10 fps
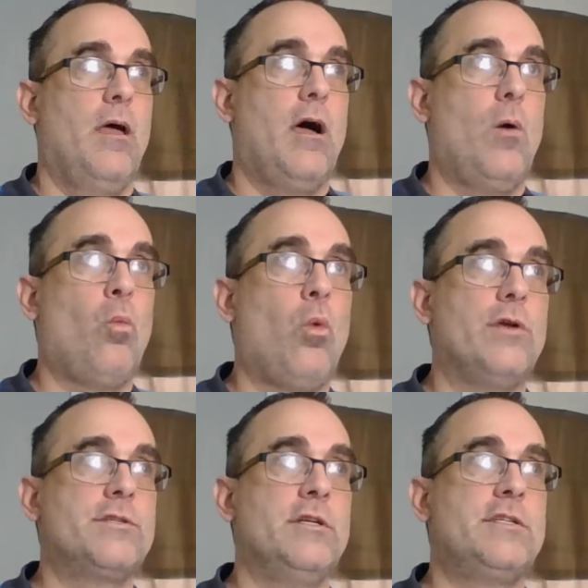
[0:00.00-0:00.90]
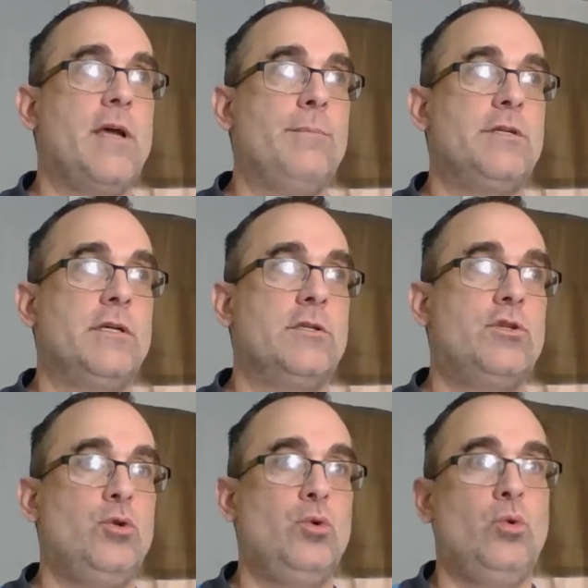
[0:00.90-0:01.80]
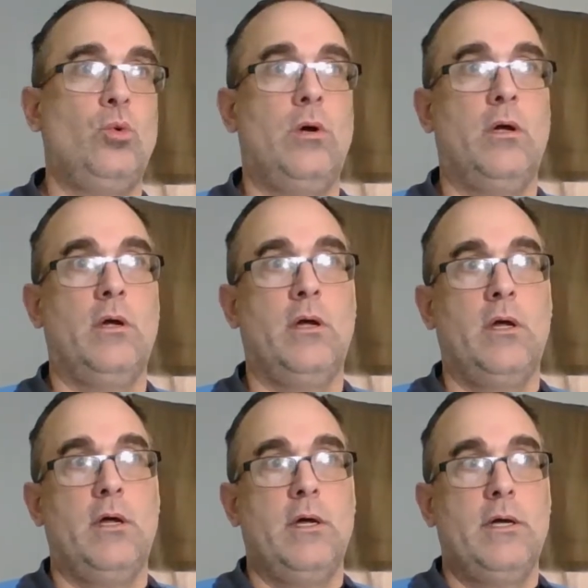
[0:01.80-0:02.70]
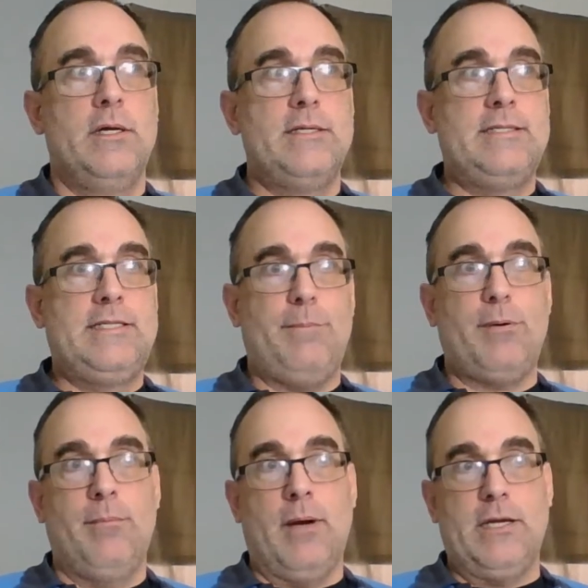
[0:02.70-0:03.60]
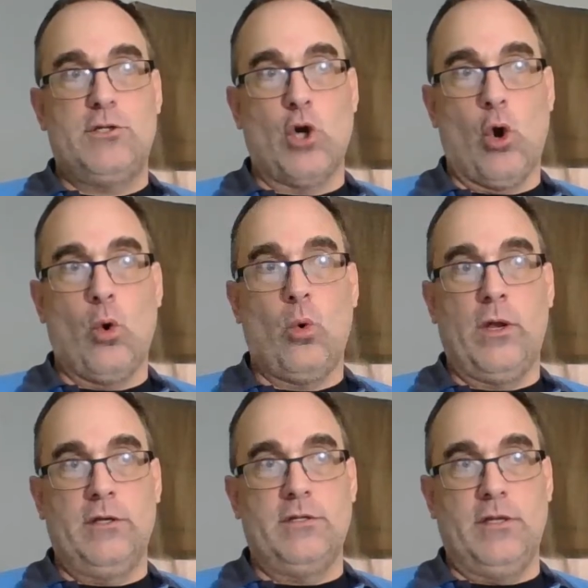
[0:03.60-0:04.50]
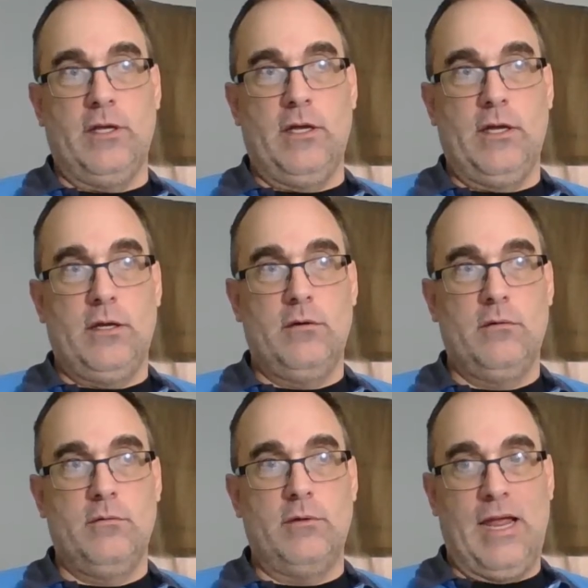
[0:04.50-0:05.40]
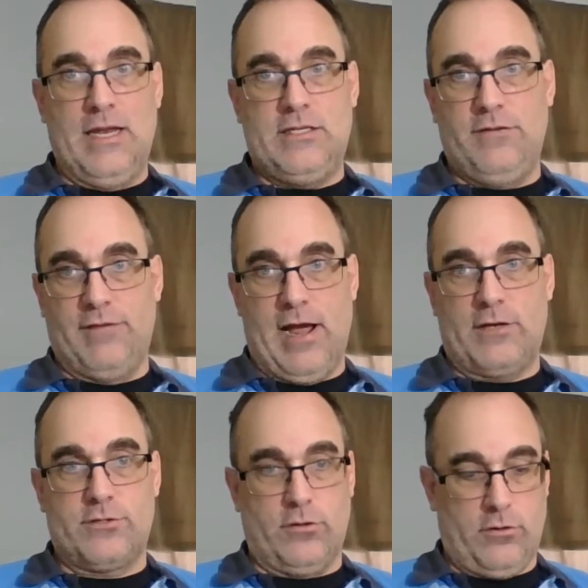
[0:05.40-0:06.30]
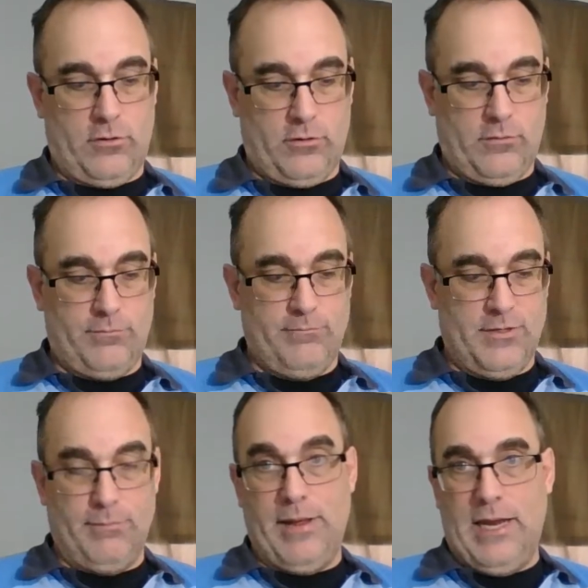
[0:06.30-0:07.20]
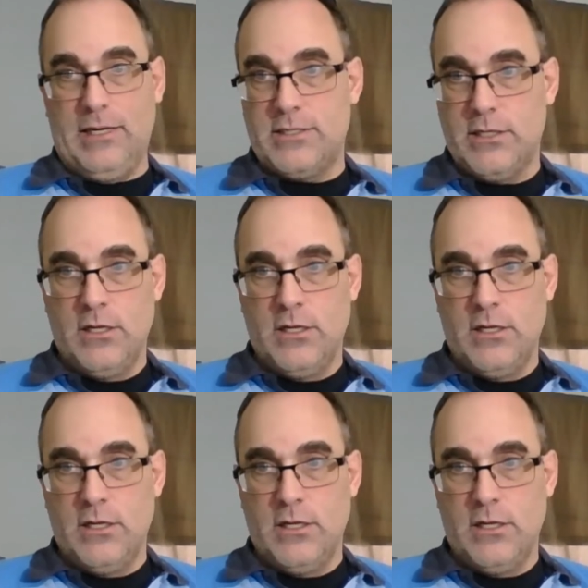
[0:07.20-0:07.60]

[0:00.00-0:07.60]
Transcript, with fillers: I wasn't attempting to dip my toe into the anti-vaxxer debate.